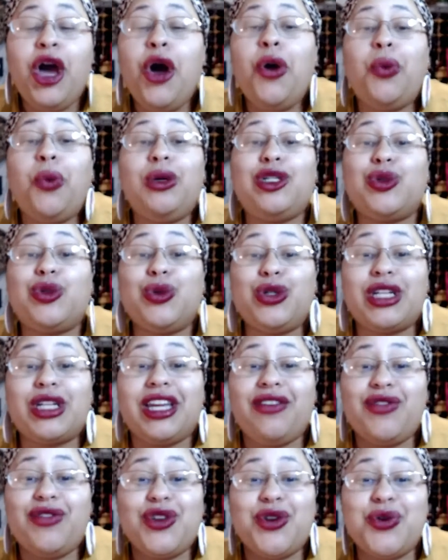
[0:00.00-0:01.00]
which will
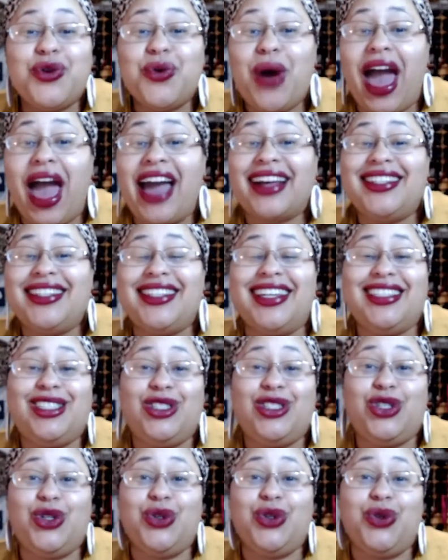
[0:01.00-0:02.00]
give you
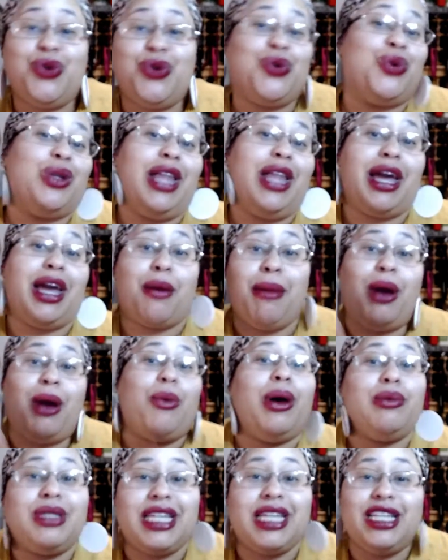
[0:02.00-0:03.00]
access to like my
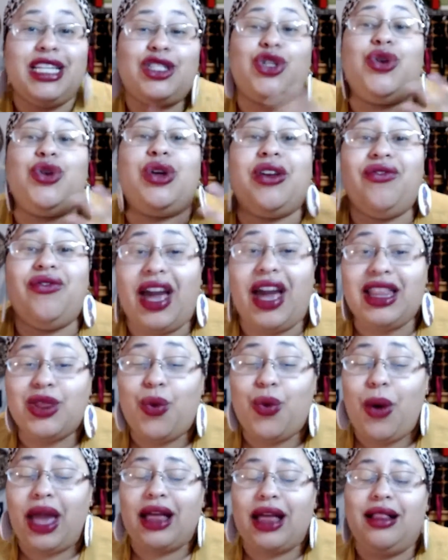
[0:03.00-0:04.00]
website so you can find the
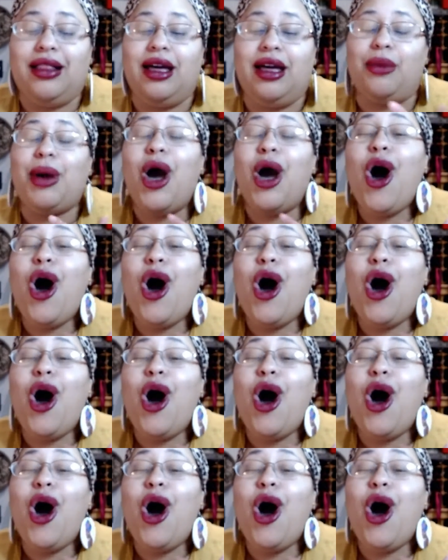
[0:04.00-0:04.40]
wine club,